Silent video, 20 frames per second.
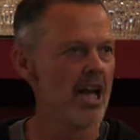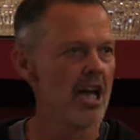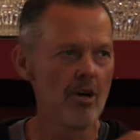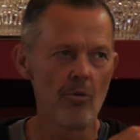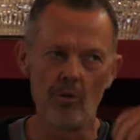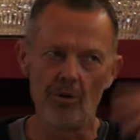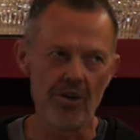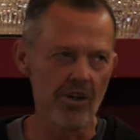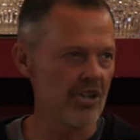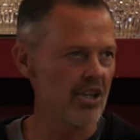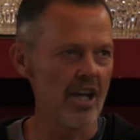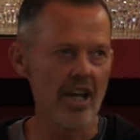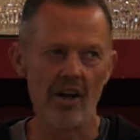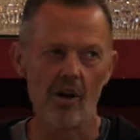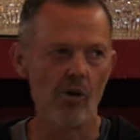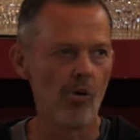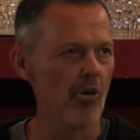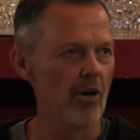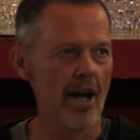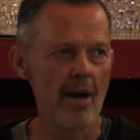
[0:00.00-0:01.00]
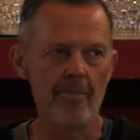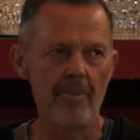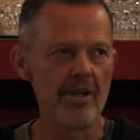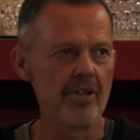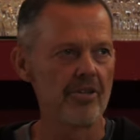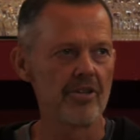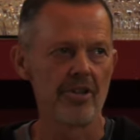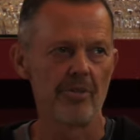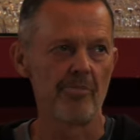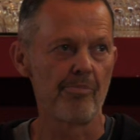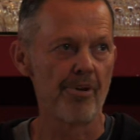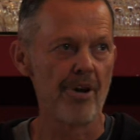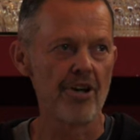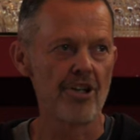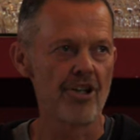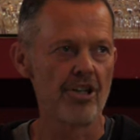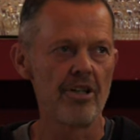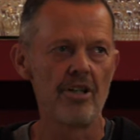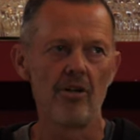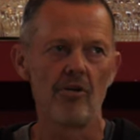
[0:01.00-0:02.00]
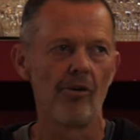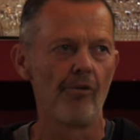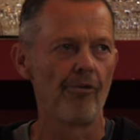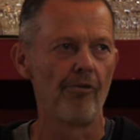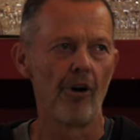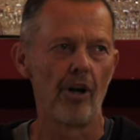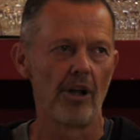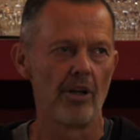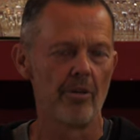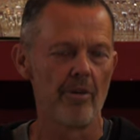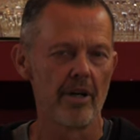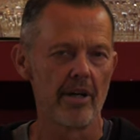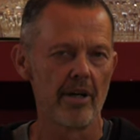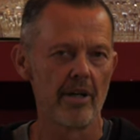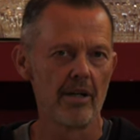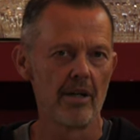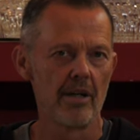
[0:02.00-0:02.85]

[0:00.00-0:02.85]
We'll just get caught up in suppression or following.